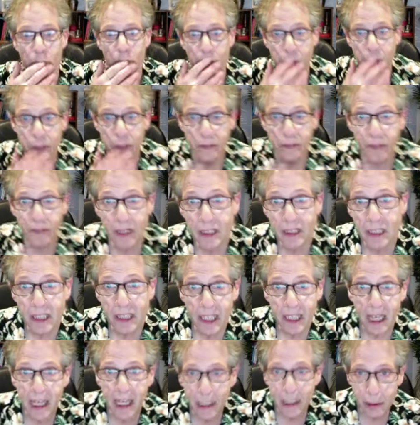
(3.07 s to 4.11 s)
certified
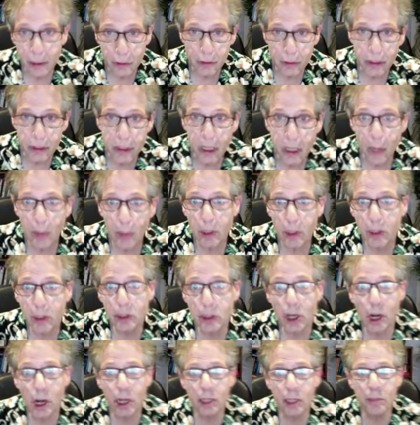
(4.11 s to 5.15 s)
psychiatrist. I want to
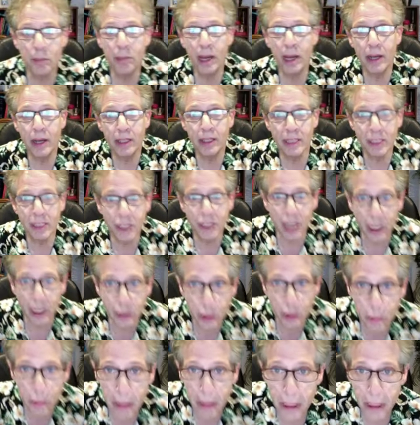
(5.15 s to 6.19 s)
talk about
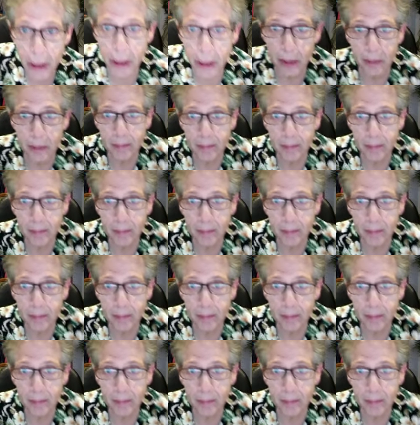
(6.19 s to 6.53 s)
exaggeration.